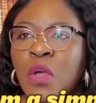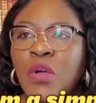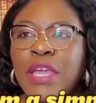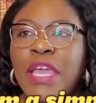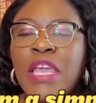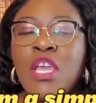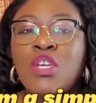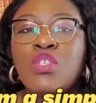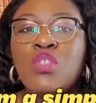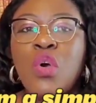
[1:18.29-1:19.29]
Okay,
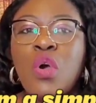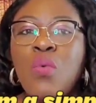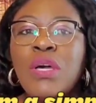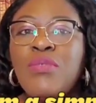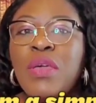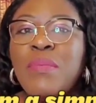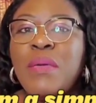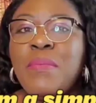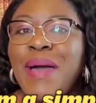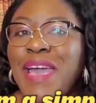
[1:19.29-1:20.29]
so what do we
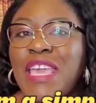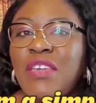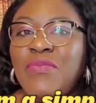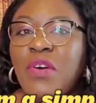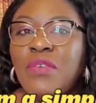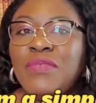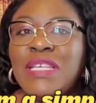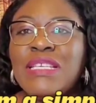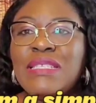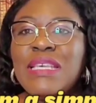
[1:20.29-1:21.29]
mean by evolve?
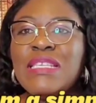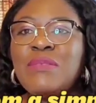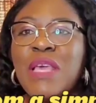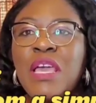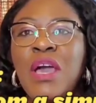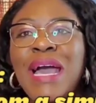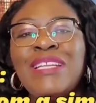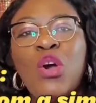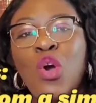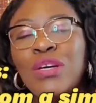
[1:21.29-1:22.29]
This is
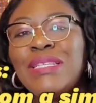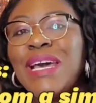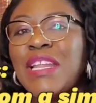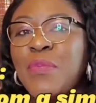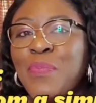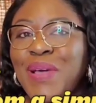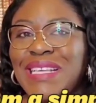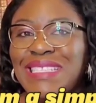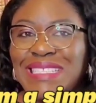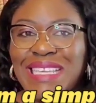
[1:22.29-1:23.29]
an ordinary
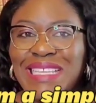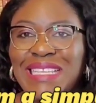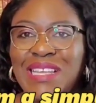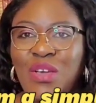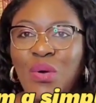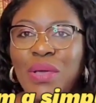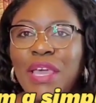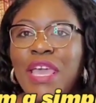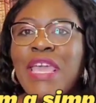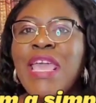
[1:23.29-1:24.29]
person,
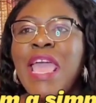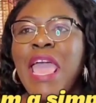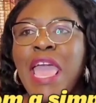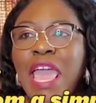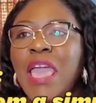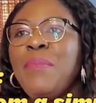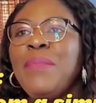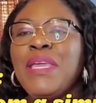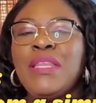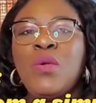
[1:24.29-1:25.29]
okay,
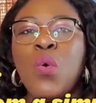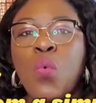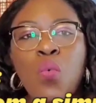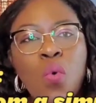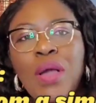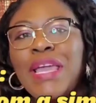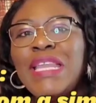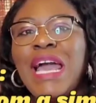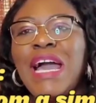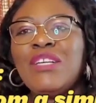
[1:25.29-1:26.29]
aiming,
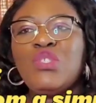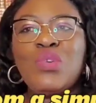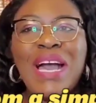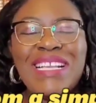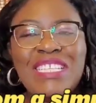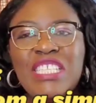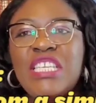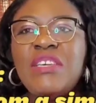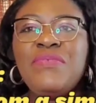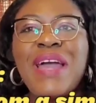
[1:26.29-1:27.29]
working hard to
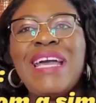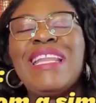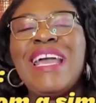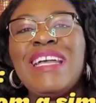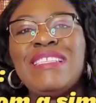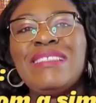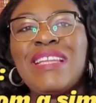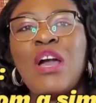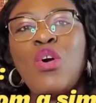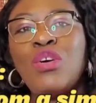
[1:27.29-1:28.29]
achieve an
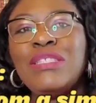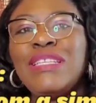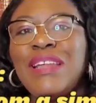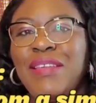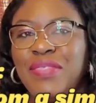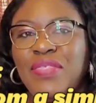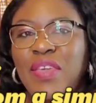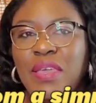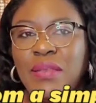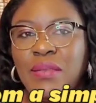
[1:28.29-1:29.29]
extraordinary
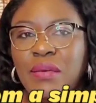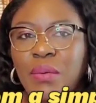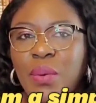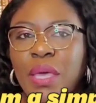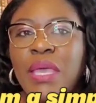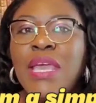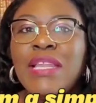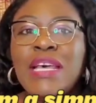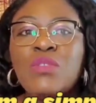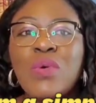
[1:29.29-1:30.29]
thing. Okay,
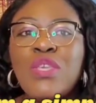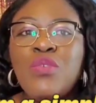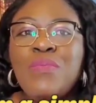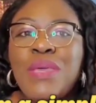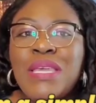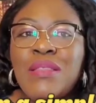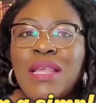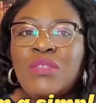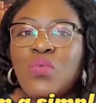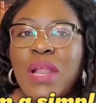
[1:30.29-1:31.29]
that's
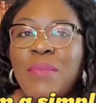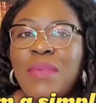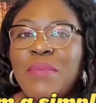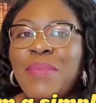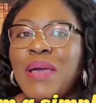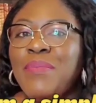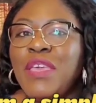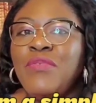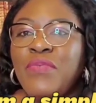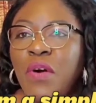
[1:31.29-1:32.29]
what I mean by
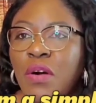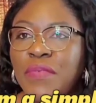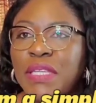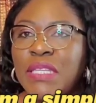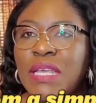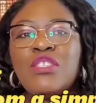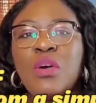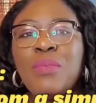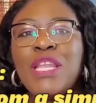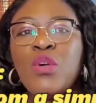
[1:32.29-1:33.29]
evolving.
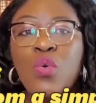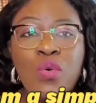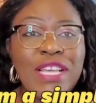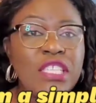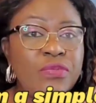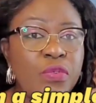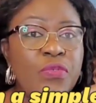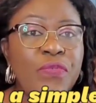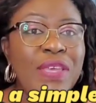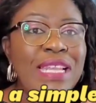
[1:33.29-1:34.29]
Somebody who is
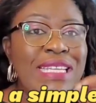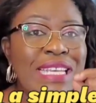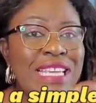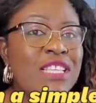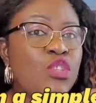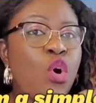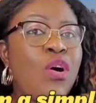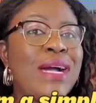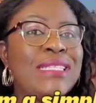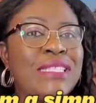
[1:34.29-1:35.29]
fulfilling his
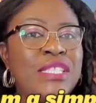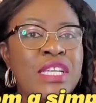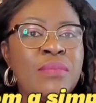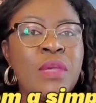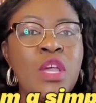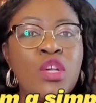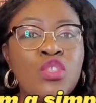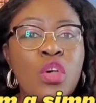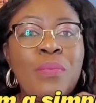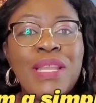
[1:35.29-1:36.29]
or her dream,
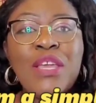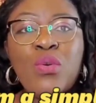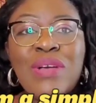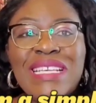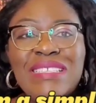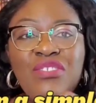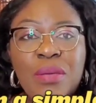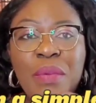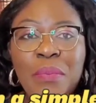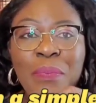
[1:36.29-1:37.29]
somebody who is
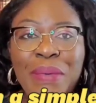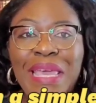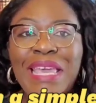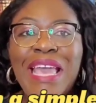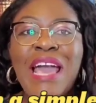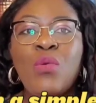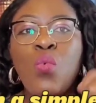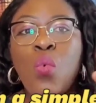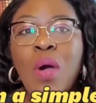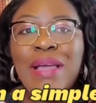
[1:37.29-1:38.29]
dreaming big
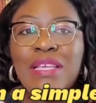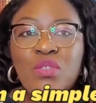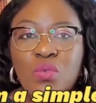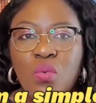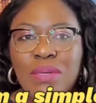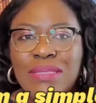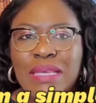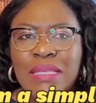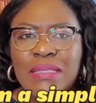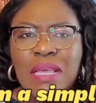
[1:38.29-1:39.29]
and working towards
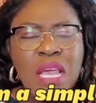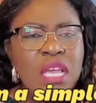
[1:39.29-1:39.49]
it.